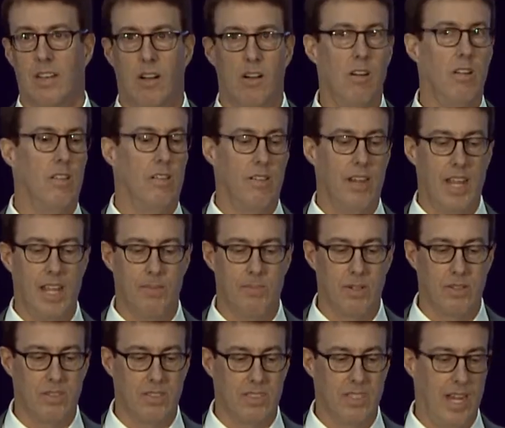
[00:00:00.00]
all our
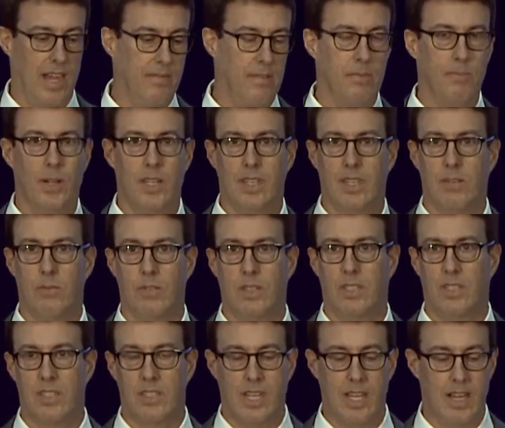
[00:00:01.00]
neighbors, everybody
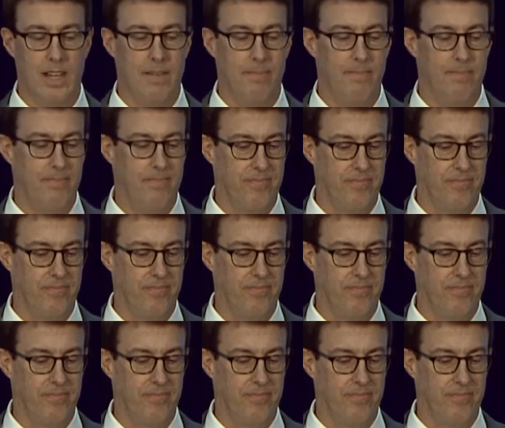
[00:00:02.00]
could come.